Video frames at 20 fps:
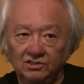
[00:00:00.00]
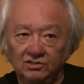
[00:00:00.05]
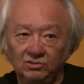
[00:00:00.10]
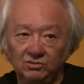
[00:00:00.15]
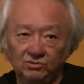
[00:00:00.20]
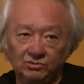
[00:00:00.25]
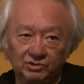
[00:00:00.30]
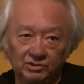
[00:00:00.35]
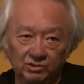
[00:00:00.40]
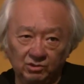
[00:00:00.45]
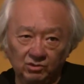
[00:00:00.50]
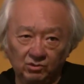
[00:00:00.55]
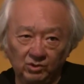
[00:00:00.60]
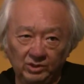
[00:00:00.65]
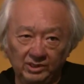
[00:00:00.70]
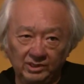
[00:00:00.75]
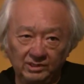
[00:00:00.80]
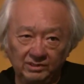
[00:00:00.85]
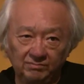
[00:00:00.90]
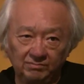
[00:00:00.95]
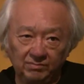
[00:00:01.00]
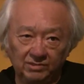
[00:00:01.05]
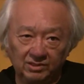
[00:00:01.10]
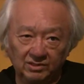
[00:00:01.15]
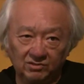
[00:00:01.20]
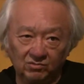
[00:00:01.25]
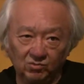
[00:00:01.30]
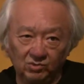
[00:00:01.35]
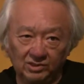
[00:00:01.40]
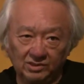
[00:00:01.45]
who curated
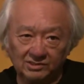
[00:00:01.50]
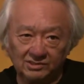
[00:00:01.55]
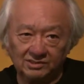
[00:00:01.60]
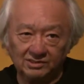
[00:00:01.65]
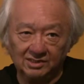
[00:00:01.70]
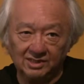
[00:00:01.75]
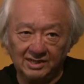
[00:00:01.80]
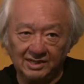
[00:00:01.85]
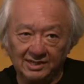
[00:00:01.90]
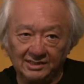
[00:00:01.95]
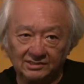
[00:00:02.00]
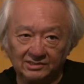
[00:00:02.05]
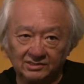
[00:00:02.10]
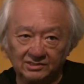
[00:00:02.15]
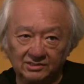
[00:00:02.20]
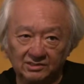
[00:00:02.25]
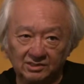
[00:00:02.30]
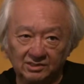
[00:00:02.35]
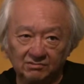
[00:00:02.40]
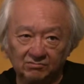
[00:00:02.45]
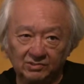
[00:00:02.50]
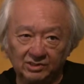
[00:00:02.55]
Motherwell's last uh,